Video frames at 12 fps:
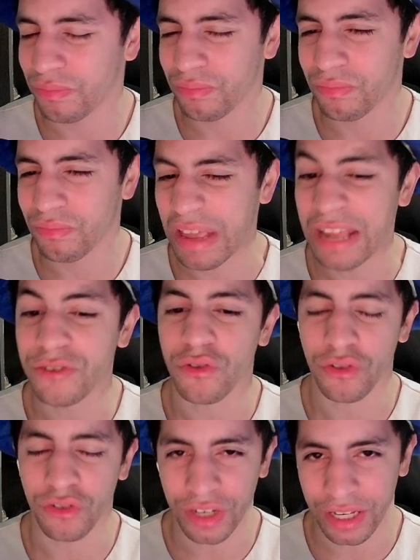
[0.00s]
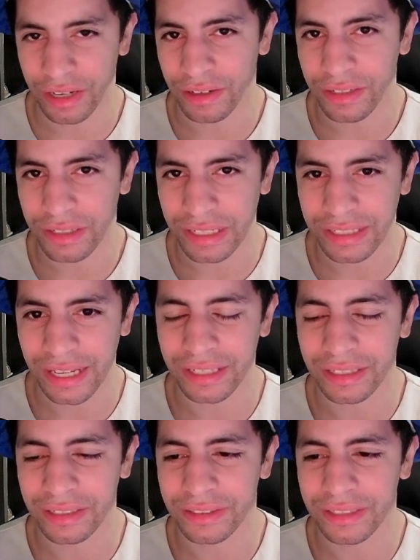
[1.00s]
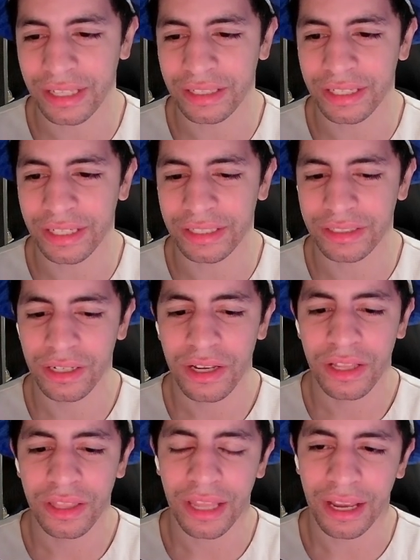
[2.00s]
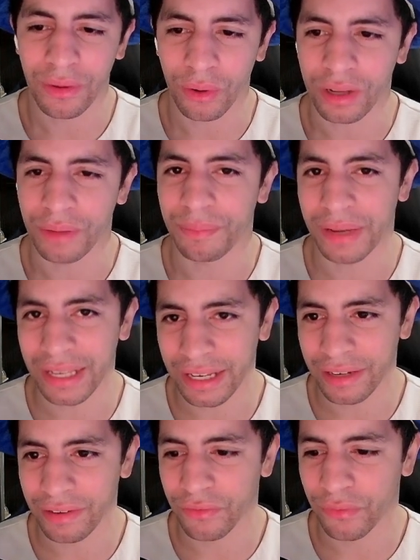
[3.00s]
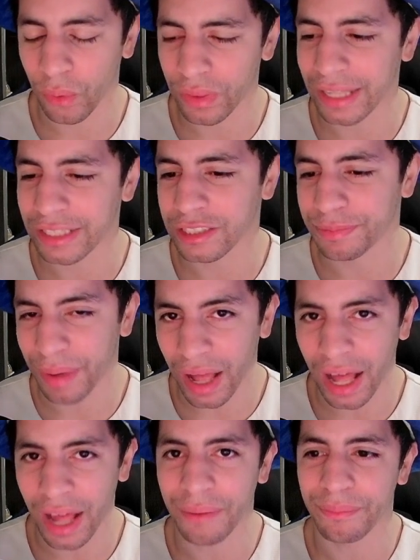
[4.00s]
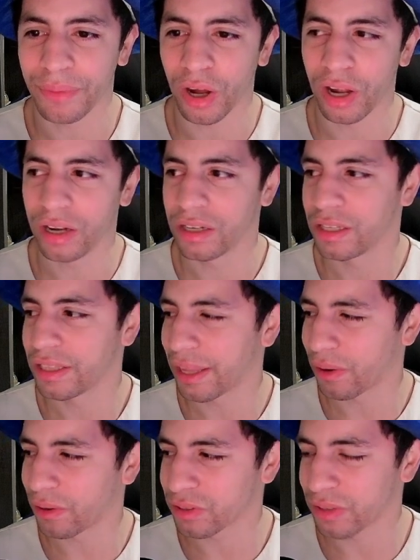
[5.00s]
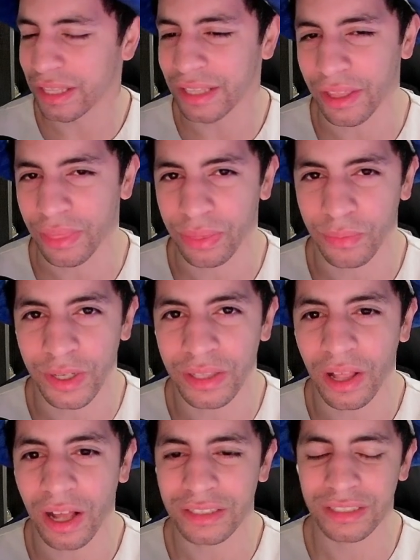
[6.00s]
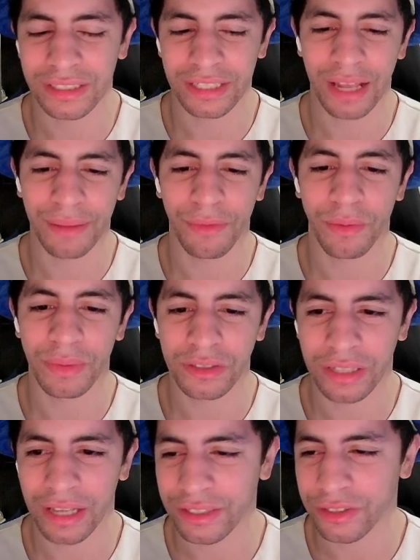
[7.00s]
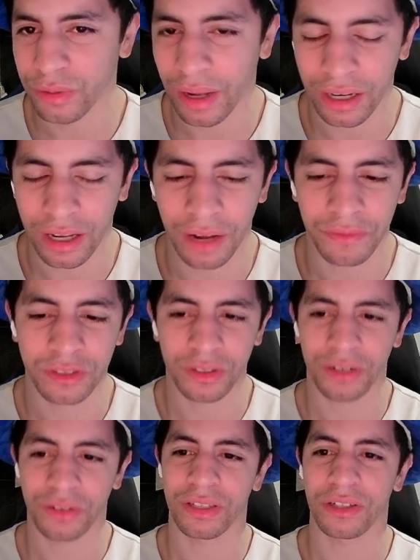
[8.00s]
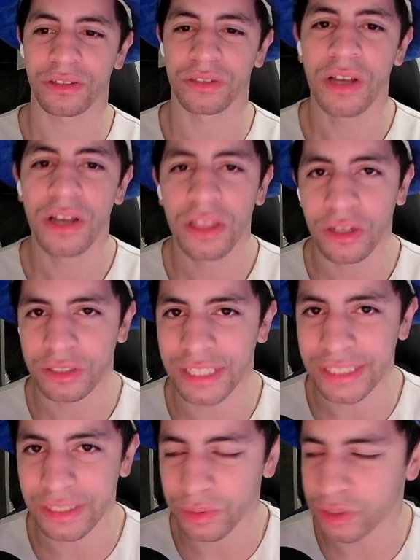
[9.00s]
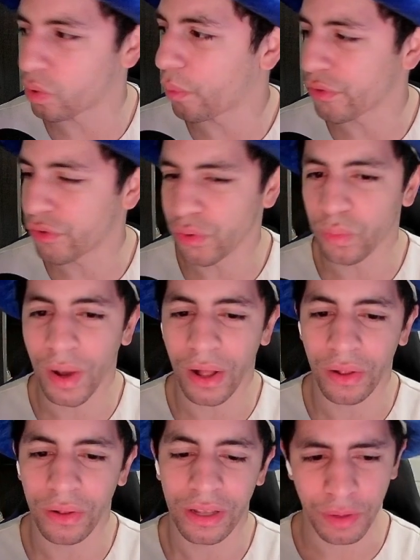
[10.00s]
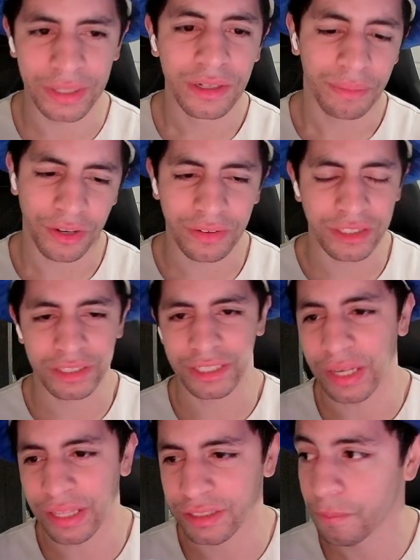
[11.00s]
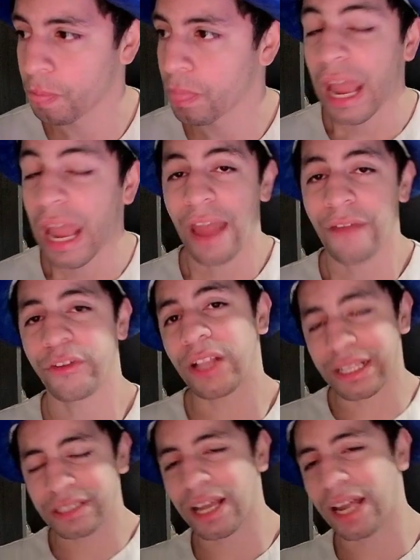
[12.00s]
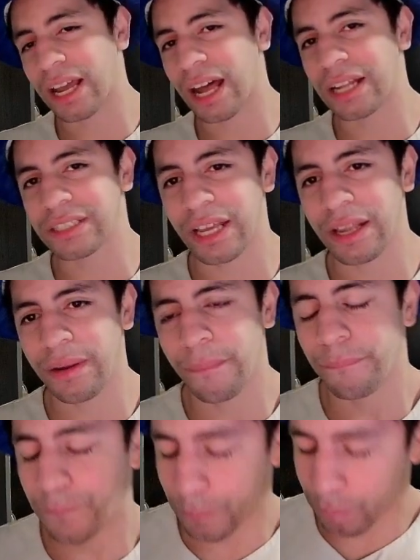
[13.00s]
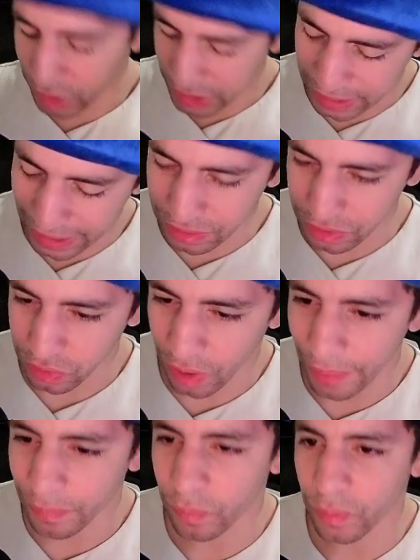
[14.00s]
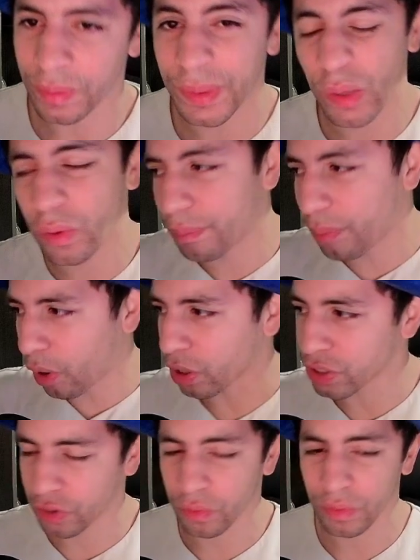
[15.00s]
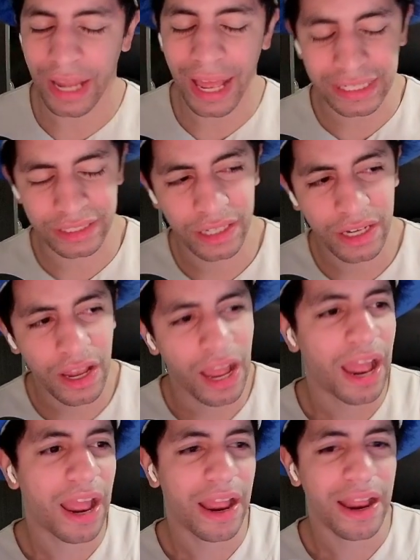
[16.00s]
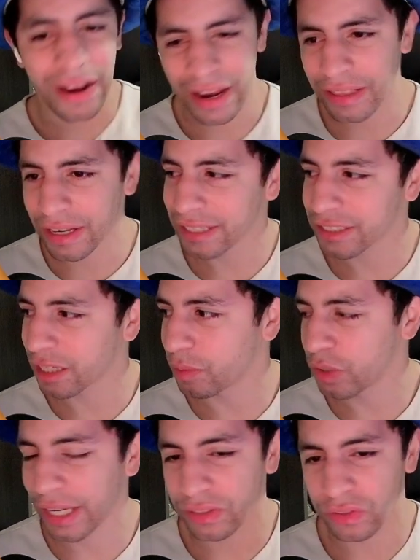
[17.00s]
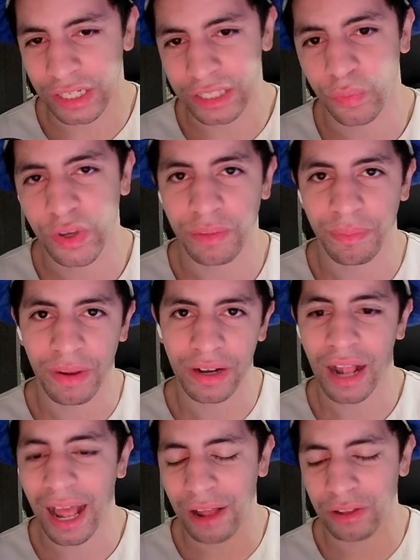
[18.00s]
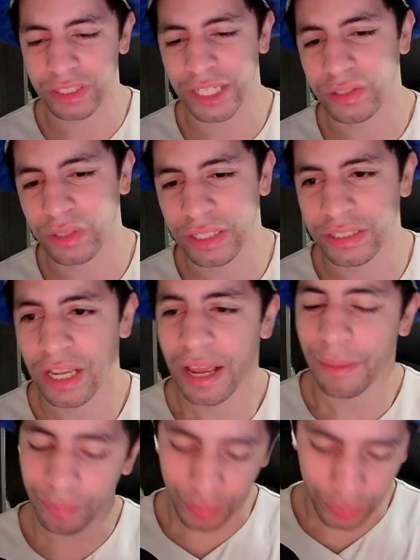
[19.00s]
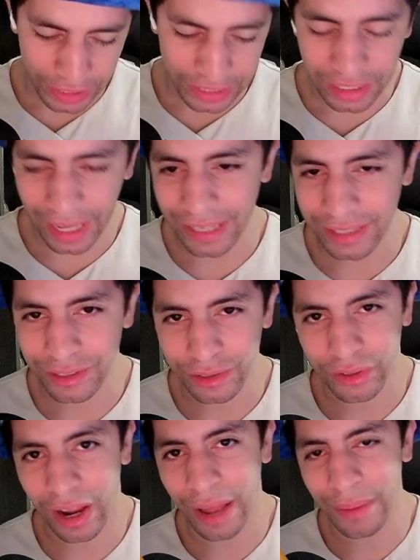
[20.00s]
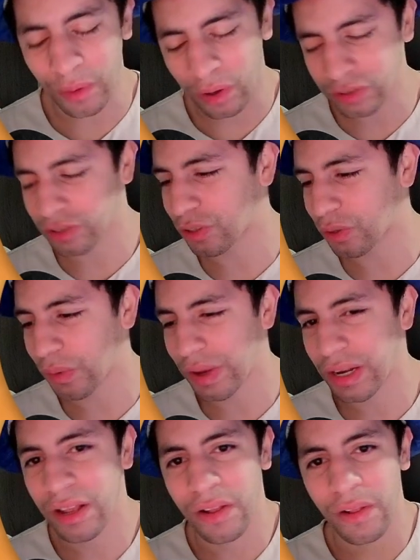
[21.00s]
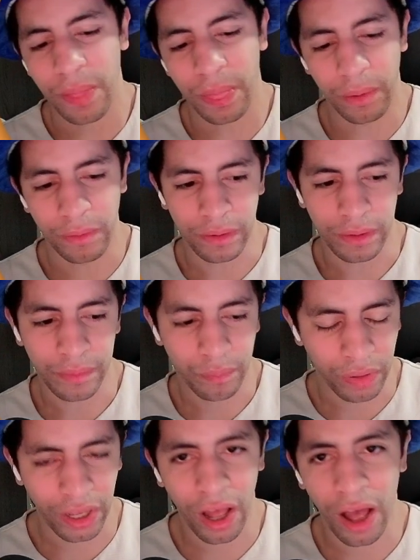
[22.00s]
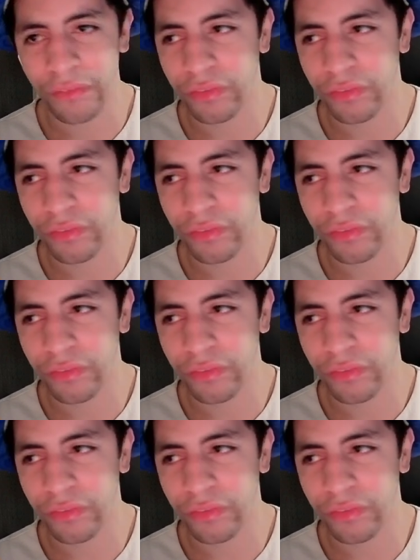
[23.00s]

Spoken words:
interesting, to say the least. They were competing for that spot, but they also had like 3 losses at that moment, so they had 2 out of conference. So I don't think their season was going too well. But I do have USC winning this. If you like this kind of content, please like and subscribe. We will be doing a part 2 next in the next couple days or next week, depending on how the schedule is. Please like and subscribe. We're also doing the playoff